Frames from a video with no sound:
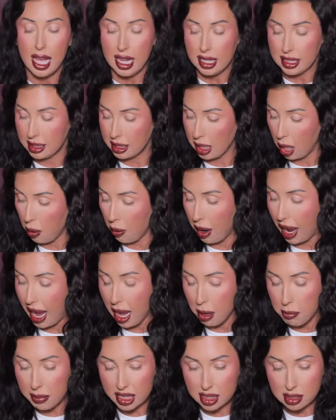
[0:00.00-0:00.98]
So
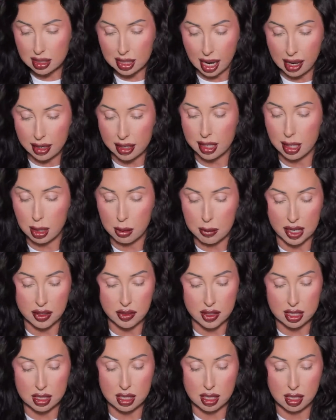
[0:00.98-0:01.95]
I'm excited
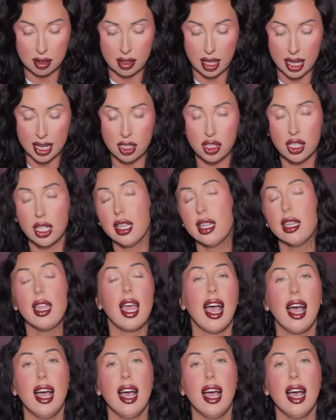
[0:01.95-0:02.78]
about this collection.